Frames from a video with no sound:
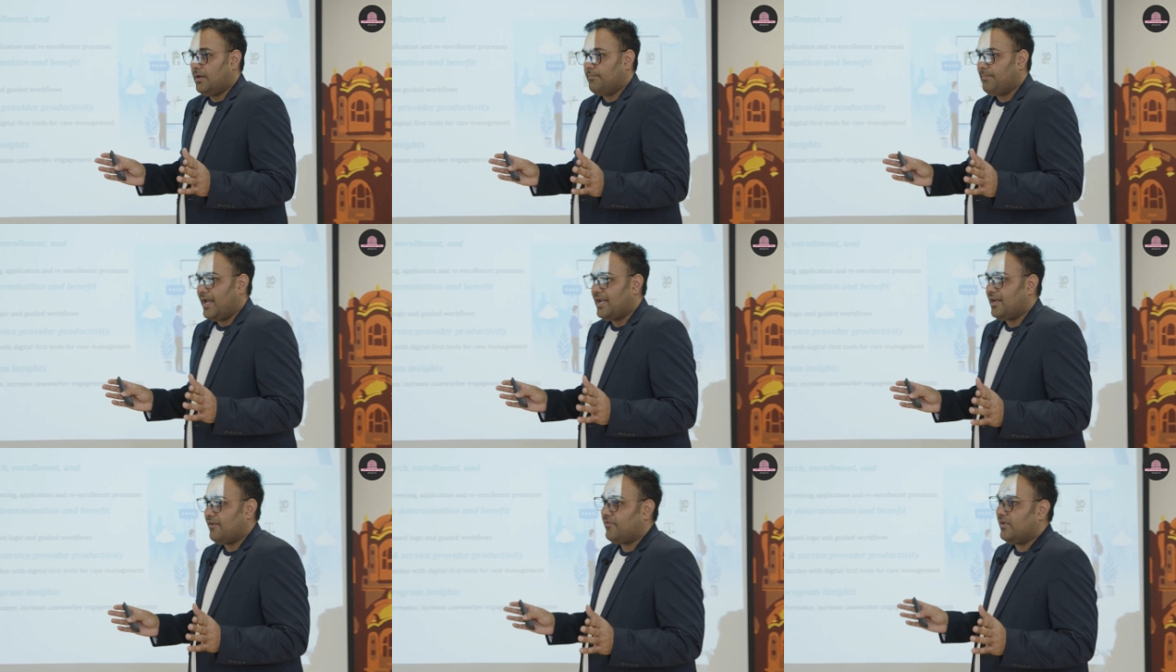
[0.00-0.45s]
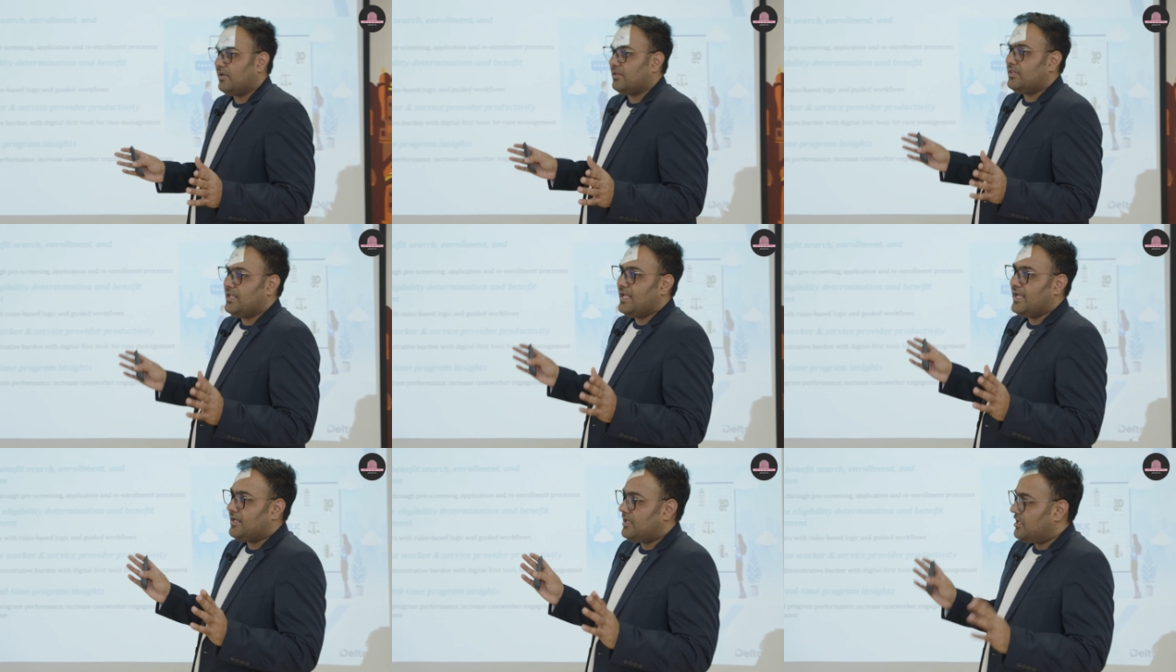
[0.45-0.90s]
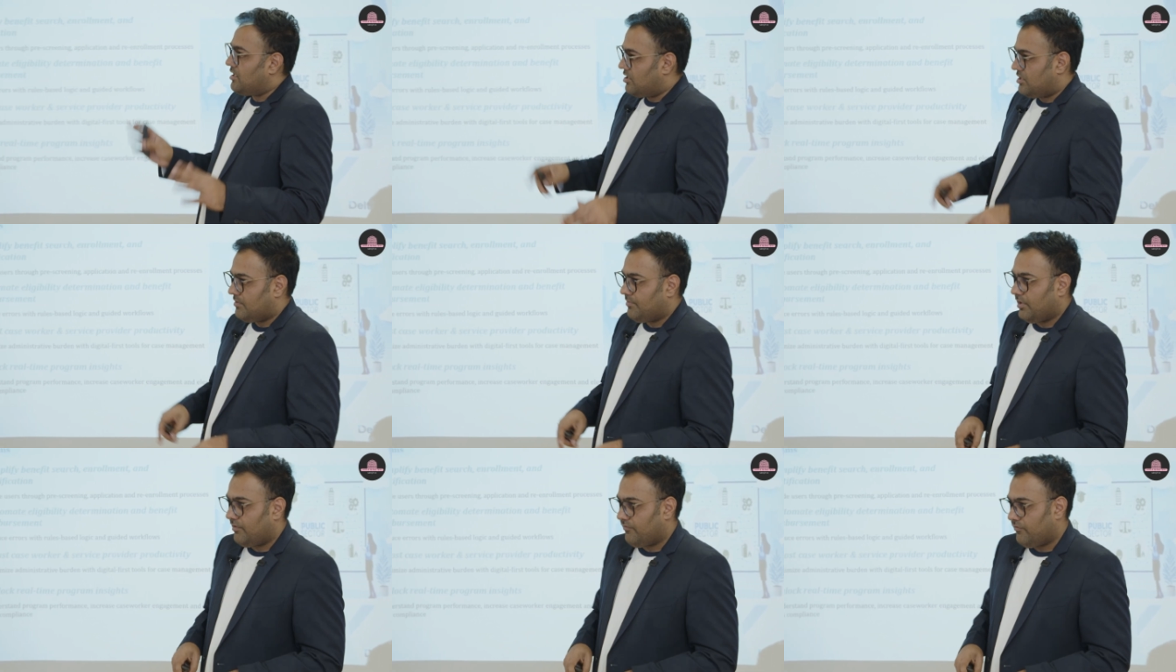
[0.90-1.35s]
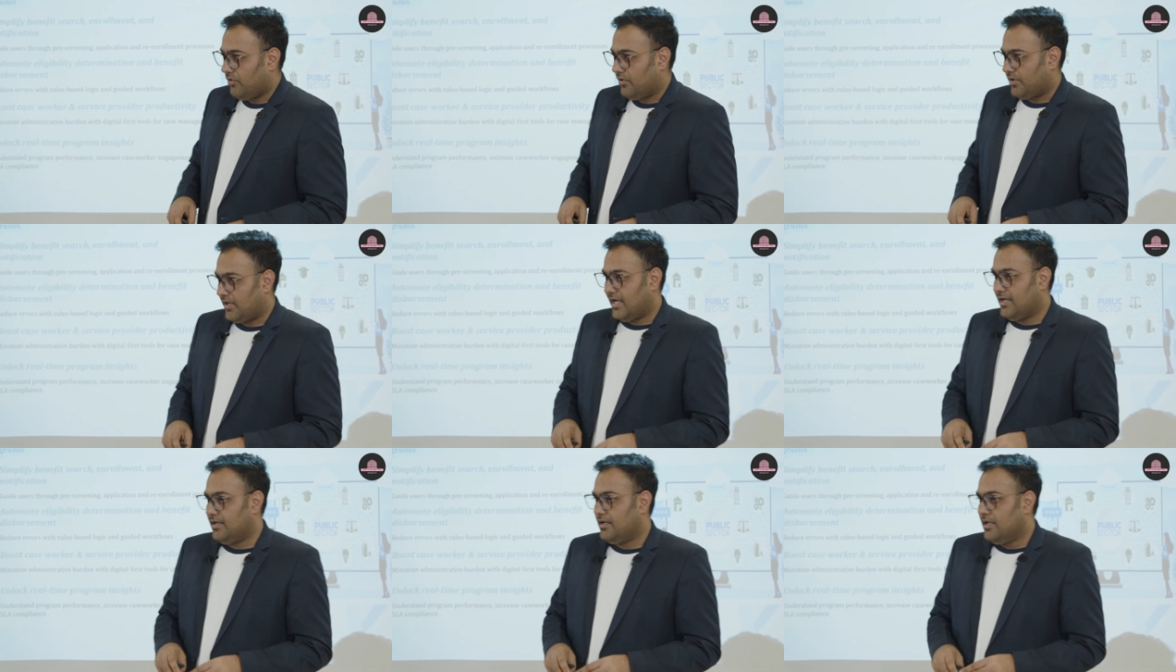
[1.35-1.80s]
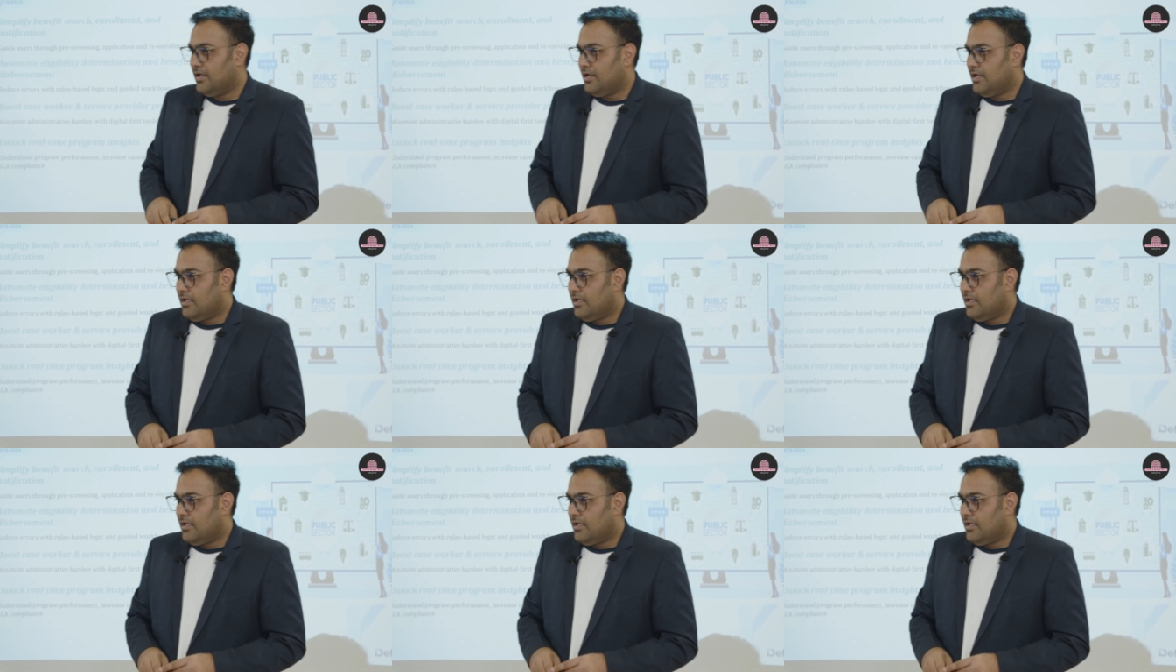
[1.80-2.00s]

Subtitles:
benefits they are eligible for, right?